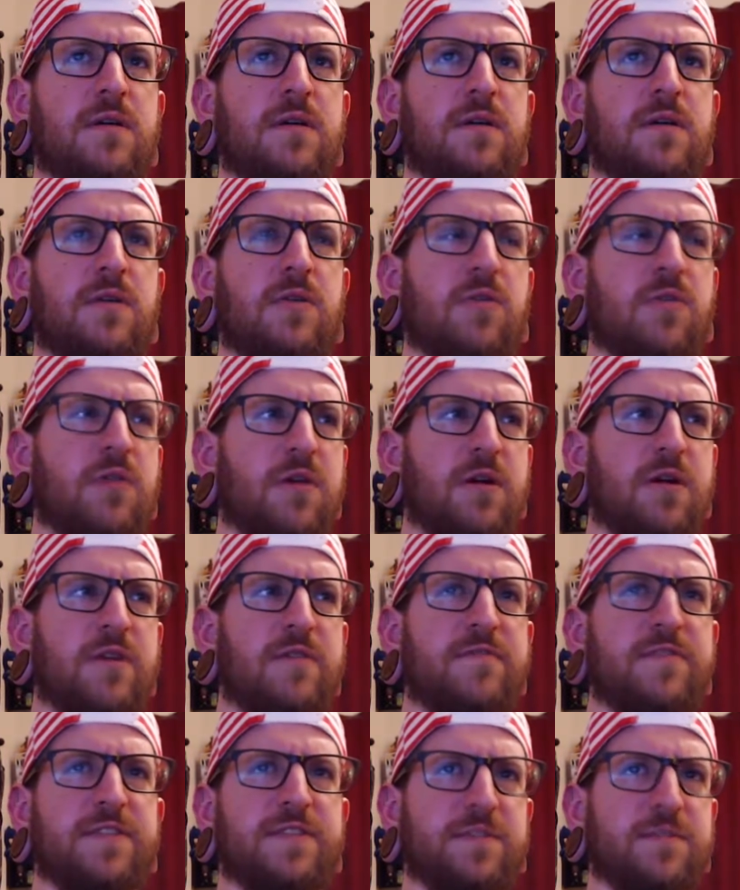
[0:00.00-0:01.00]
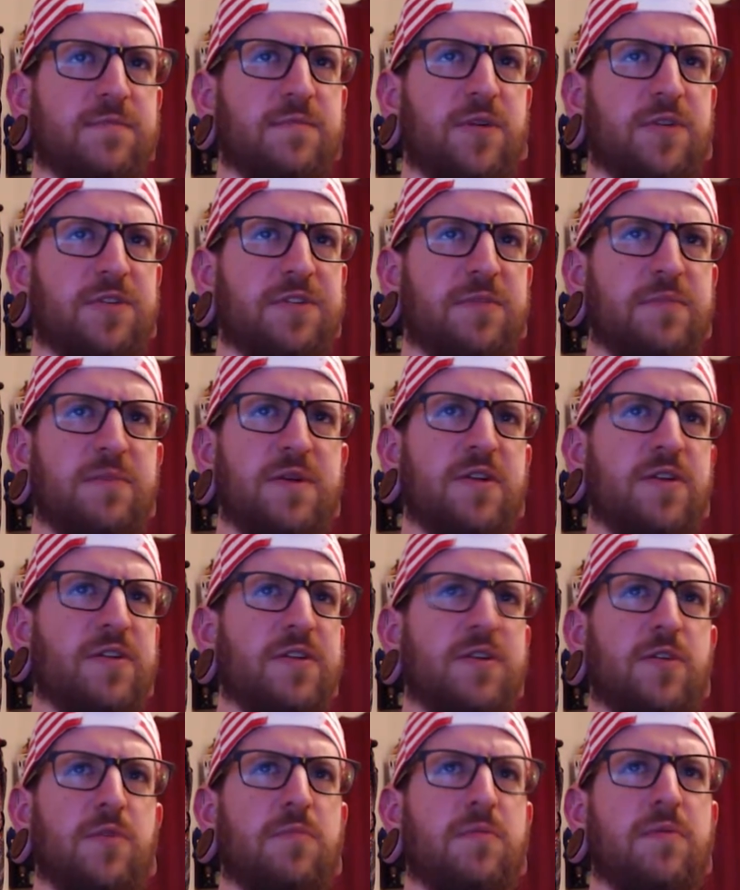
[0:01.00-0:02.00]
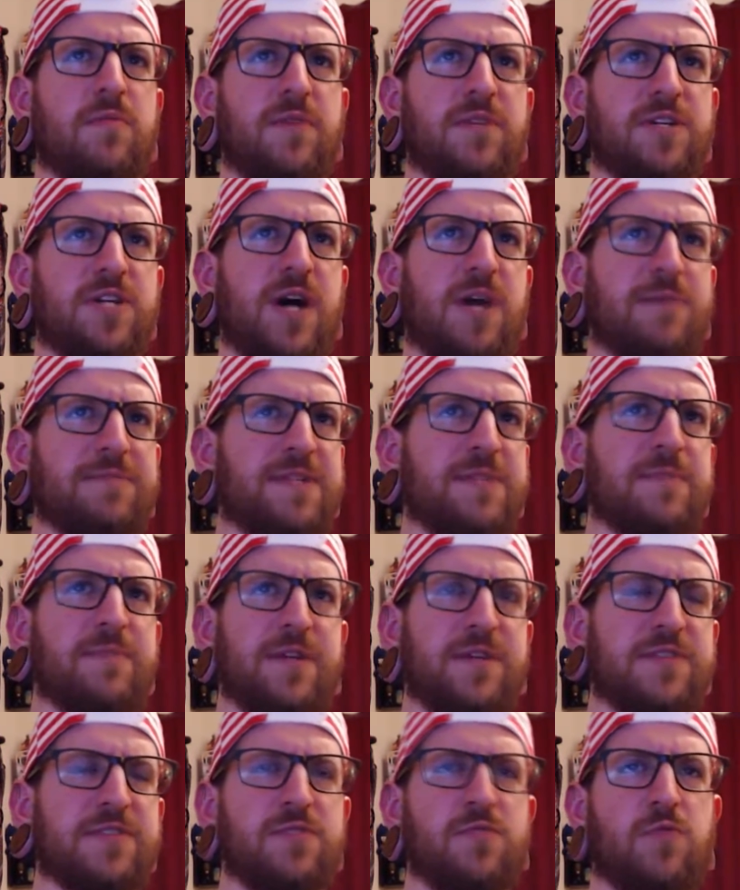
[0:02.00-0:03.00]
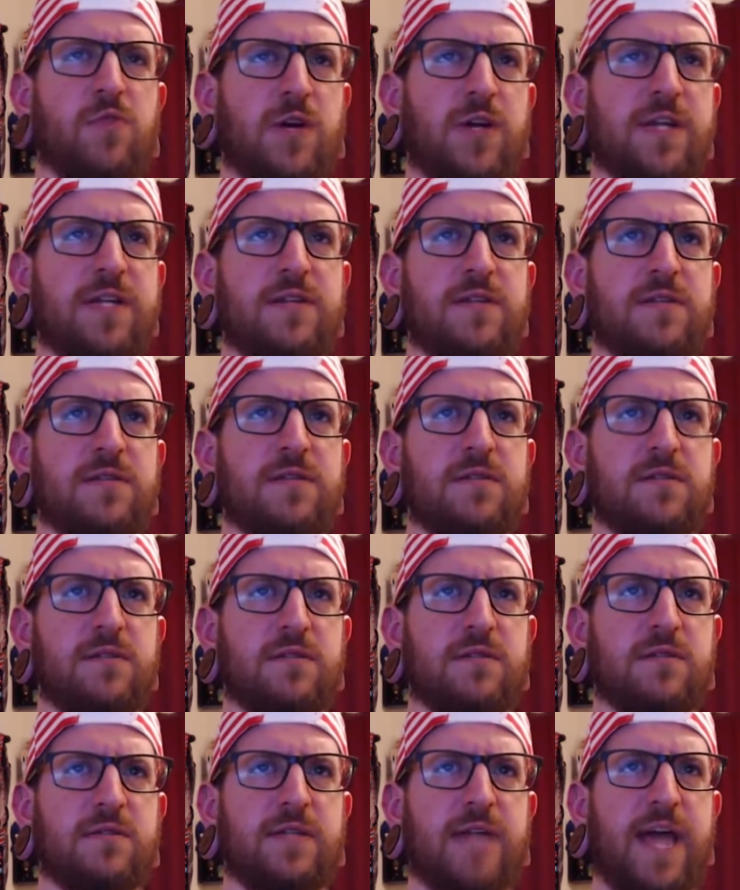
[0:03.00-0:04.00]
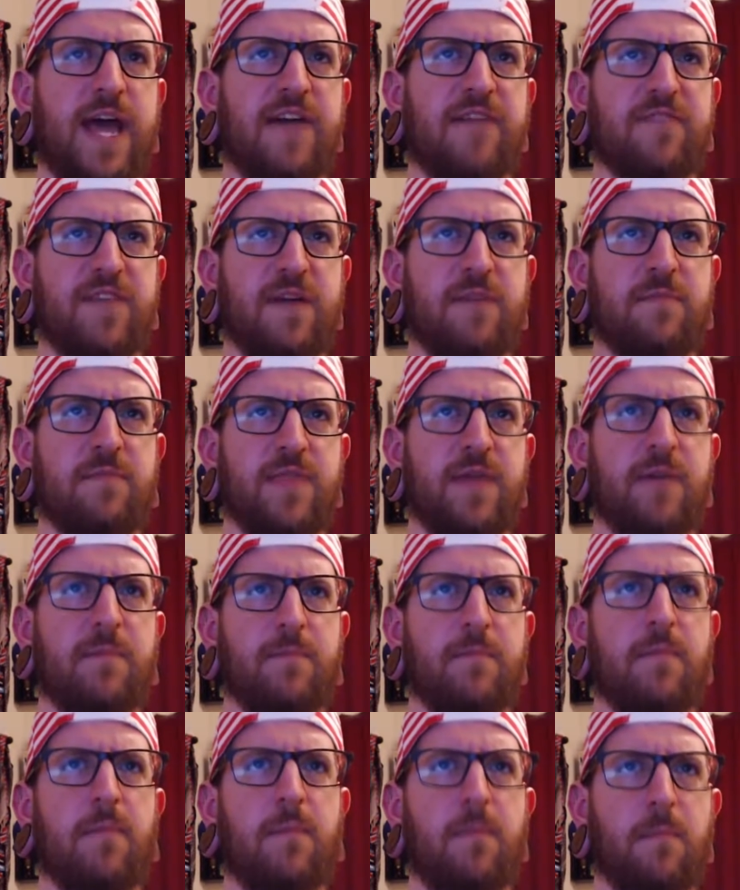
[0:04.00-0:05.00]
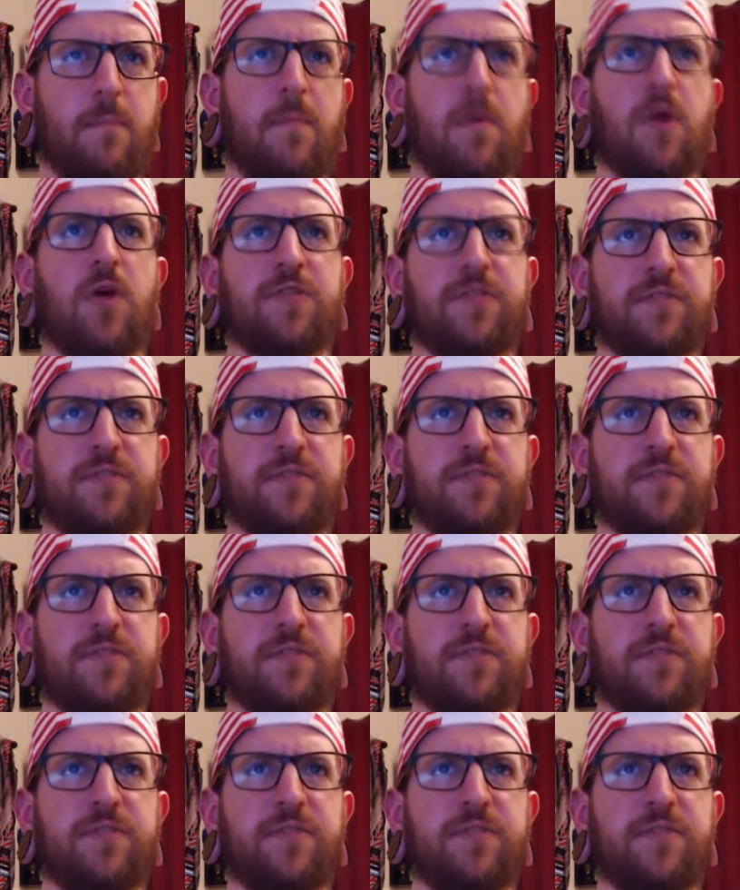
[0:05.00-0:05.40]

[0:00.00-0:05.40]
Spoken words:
Or if it's a malty beer, you don't put much hops in because you want it to have that malt